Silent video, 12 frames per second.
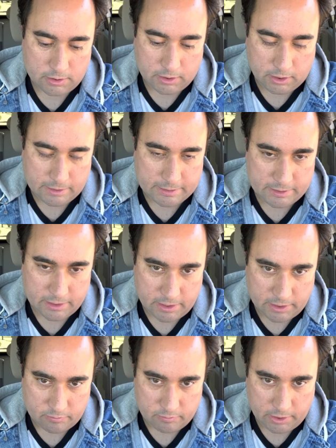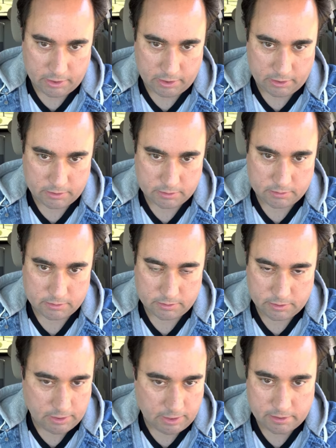Undead meaning
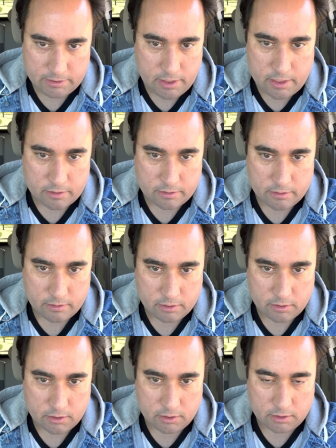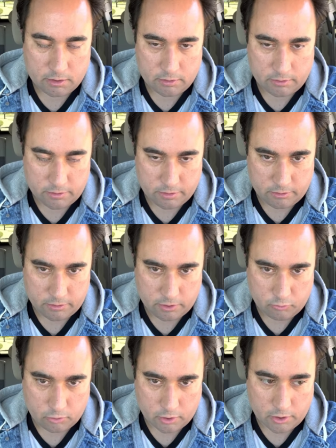not dead. The
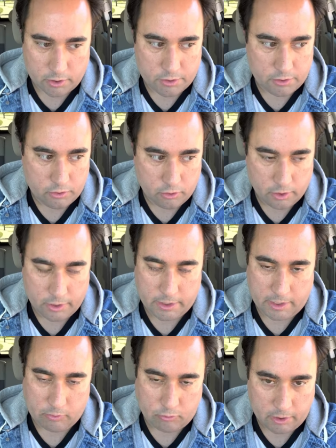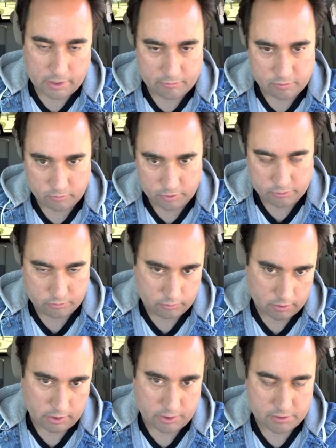word noid, I want everyone to
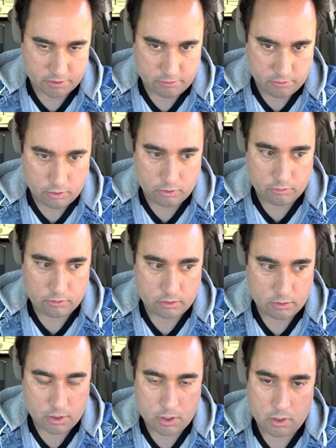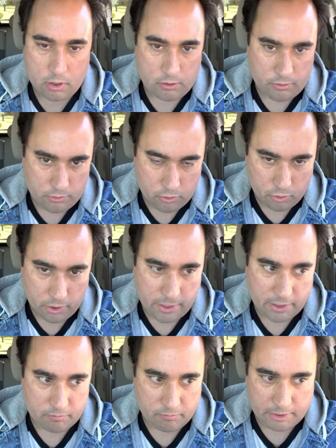realize and know,
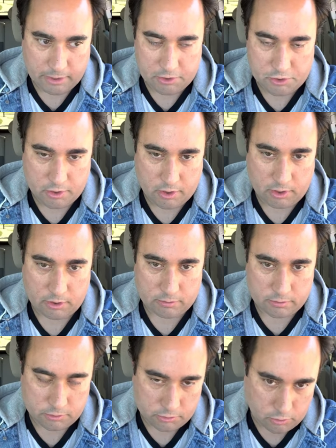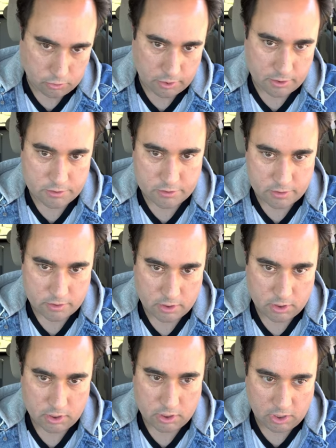noid means notice
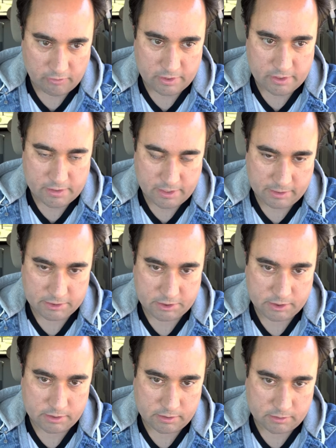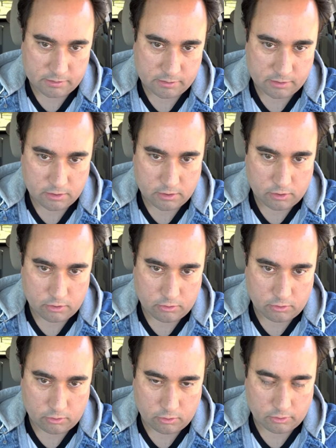of intention,
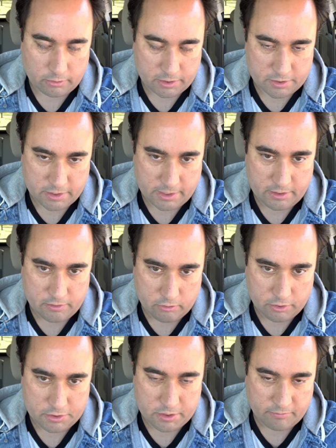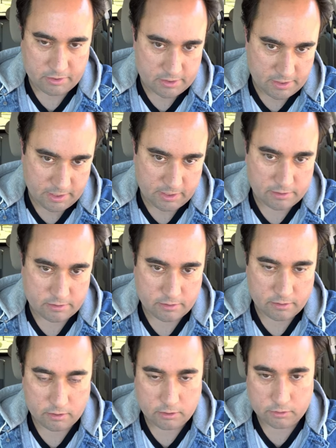or we could say notice of intent
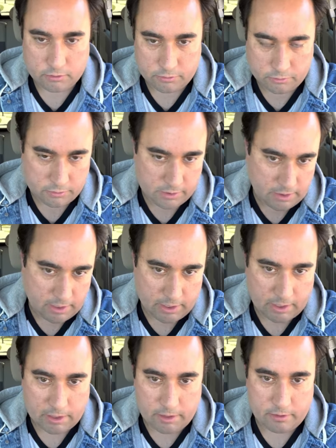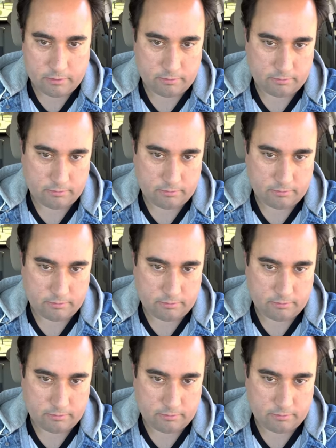to deny.